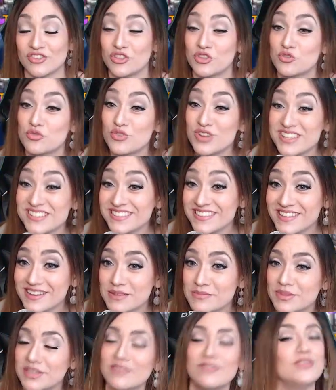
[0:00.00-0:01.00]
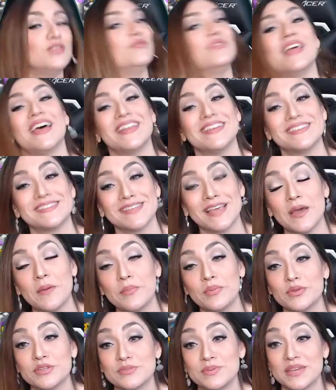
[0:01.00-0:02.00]
And the reason that I'm giving you that
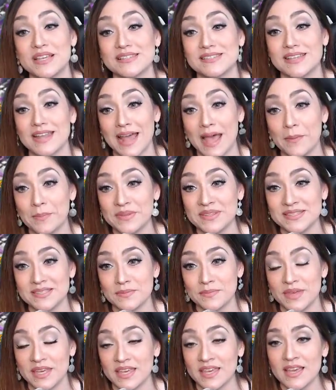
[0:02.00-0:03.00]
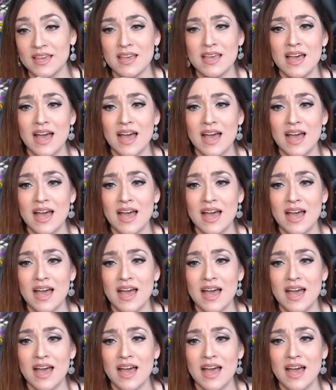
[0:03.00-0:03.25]
example is because it happened to me.